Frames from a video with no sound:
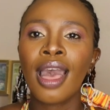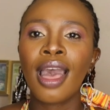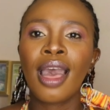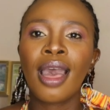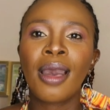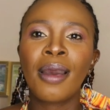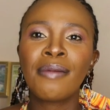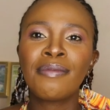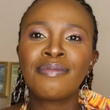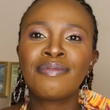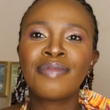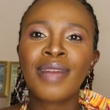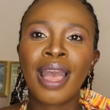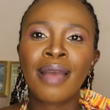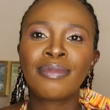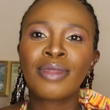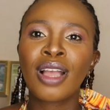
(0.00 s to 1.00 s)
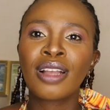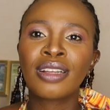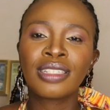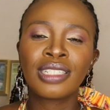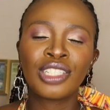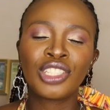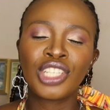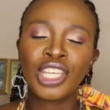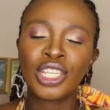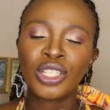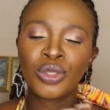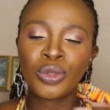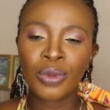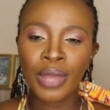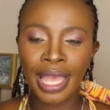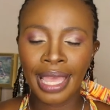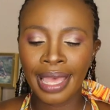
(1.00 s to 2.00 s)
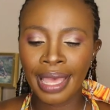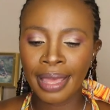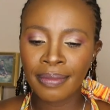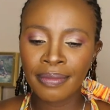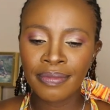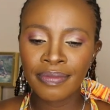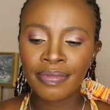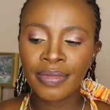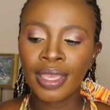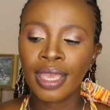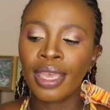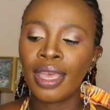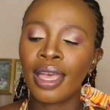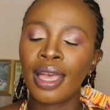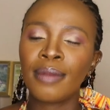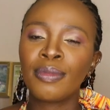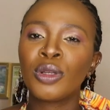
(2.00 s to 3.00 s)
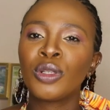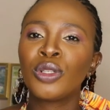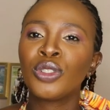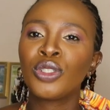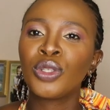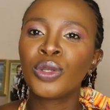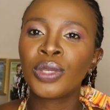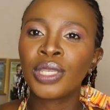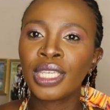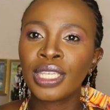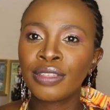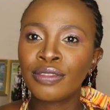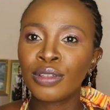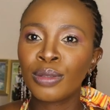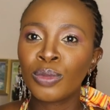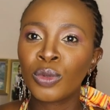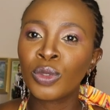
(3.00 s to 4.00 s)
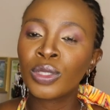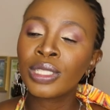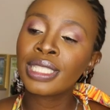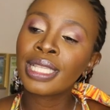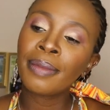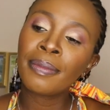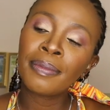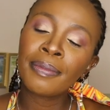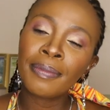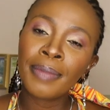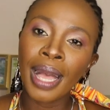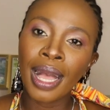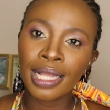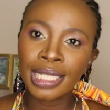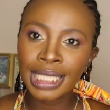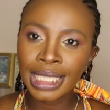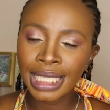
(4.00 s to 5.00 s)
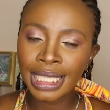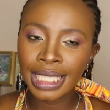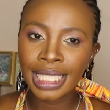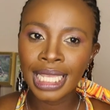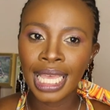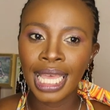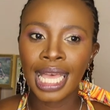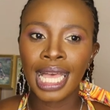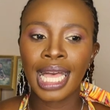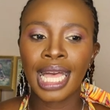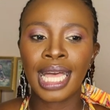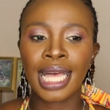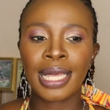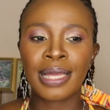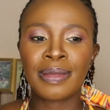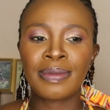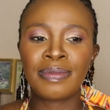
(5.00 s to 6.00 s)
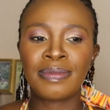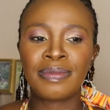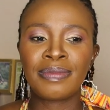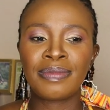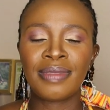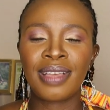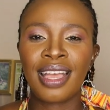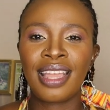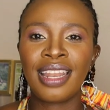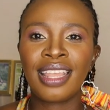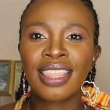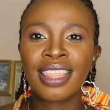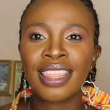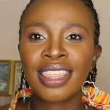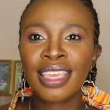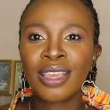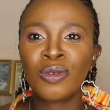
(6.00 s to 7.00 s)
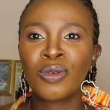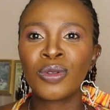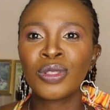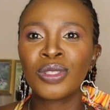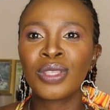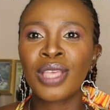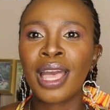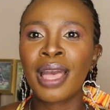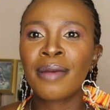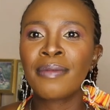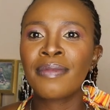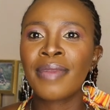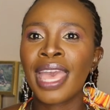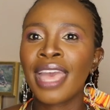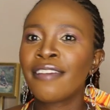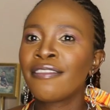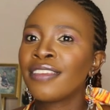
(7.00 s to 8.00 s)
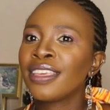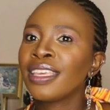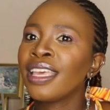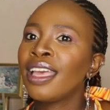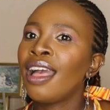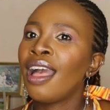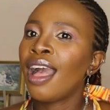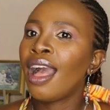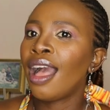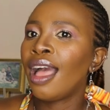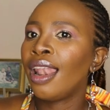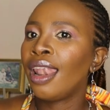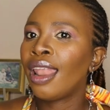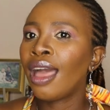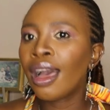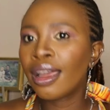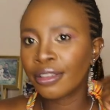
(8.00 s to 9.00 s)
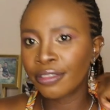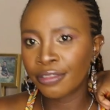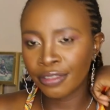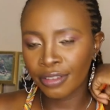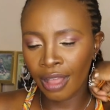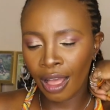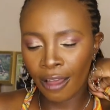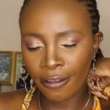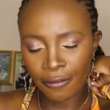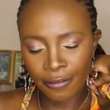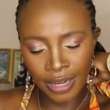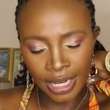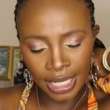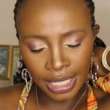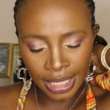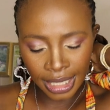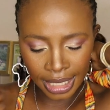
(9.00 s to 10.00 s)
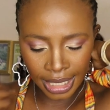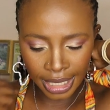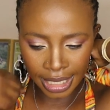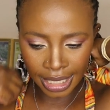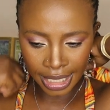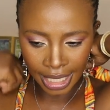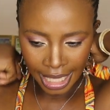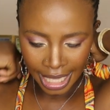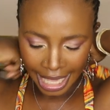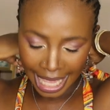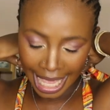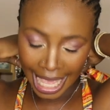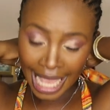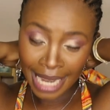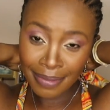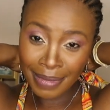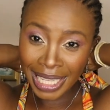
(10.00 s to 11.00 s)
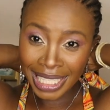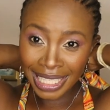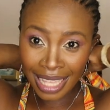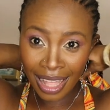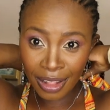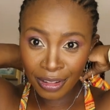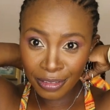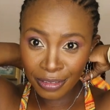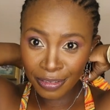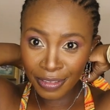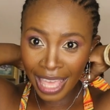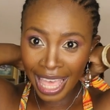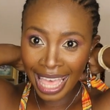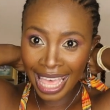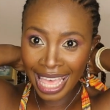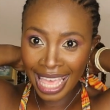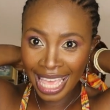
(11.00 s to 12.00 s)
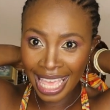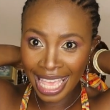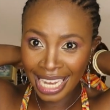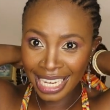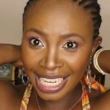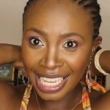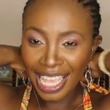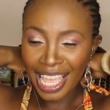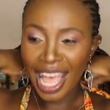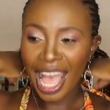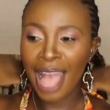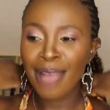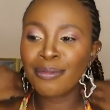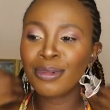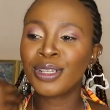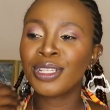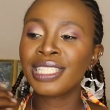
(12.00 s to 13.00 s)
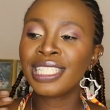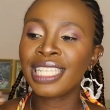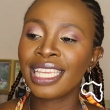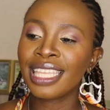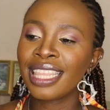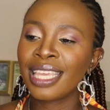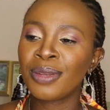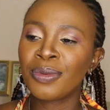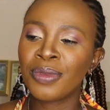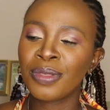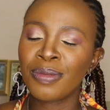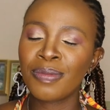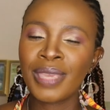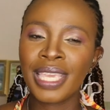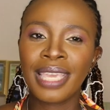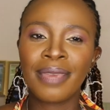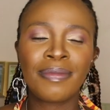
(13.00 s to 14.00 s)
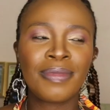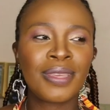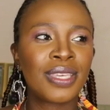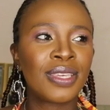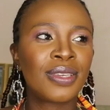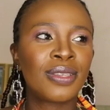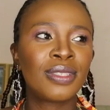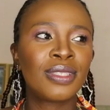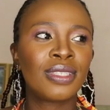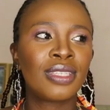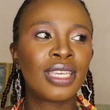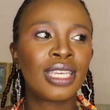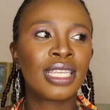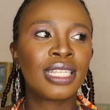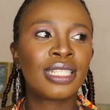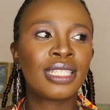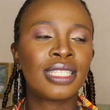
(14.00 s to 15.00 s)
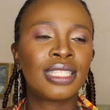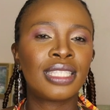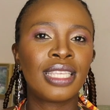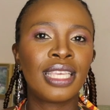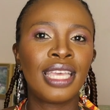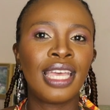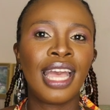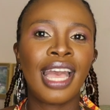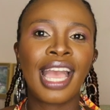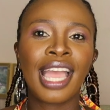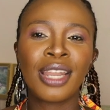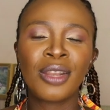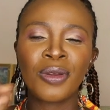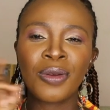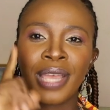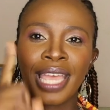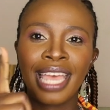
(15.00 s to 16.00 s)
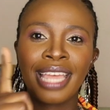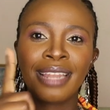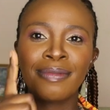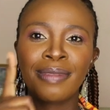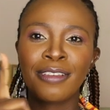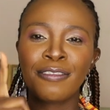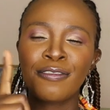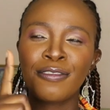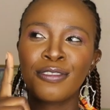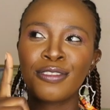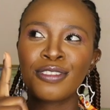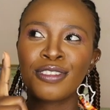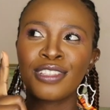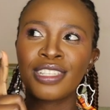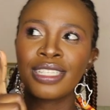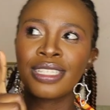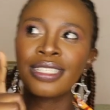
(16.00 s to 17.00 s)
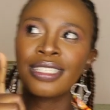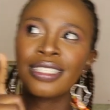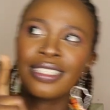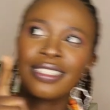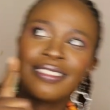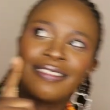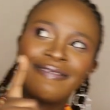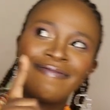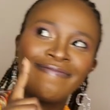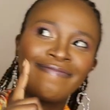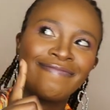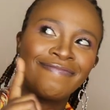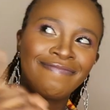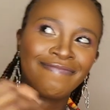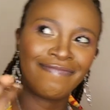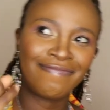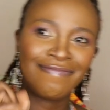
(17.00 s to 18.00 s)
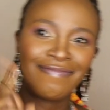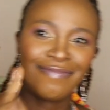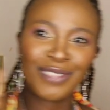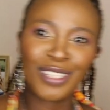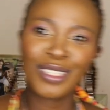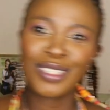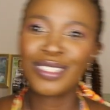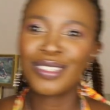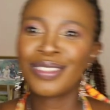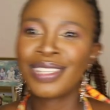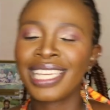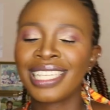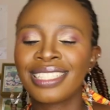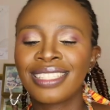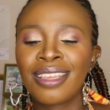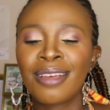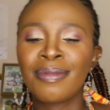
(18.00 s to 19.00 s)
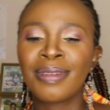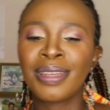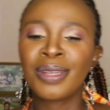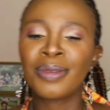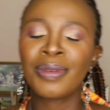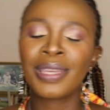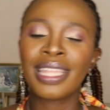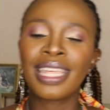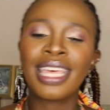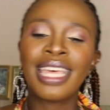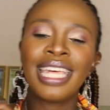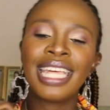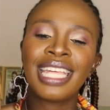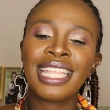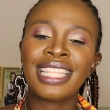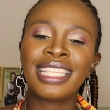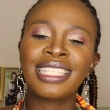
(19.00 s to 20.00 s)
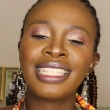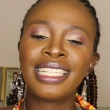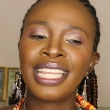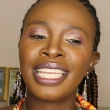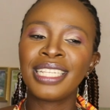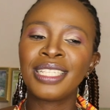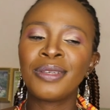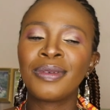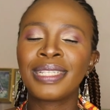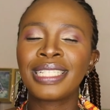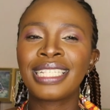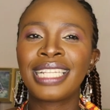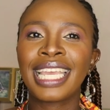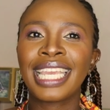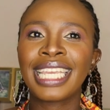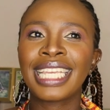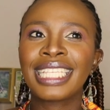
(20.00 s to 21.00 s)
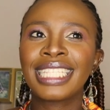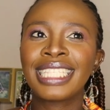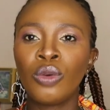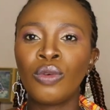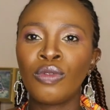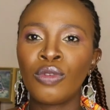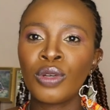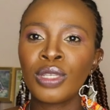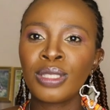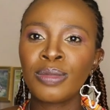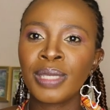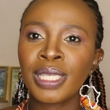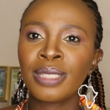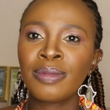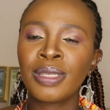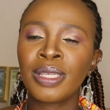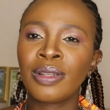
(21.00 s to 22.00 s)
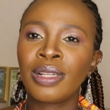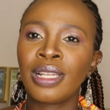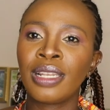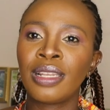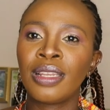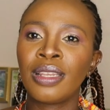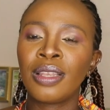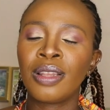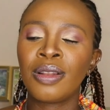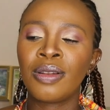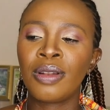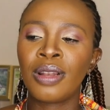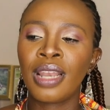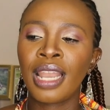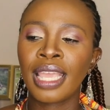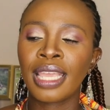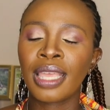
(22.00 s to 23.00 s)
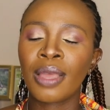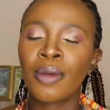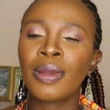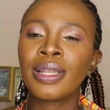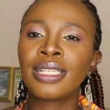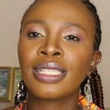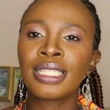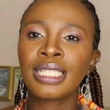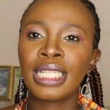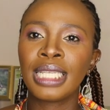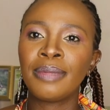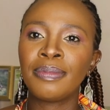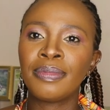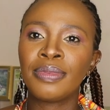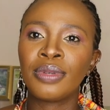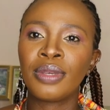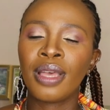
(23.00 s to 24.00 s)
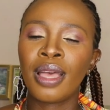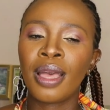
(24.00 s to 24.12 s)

I'm not going to change who I am. I'm going to show you even more some parts. Another thing also, I'm having a lot of confidence in myself, and I'm gonna take that with me because it's, I know I had my first not so nice comment where this lady was like, your voice makes me like I want to sleep.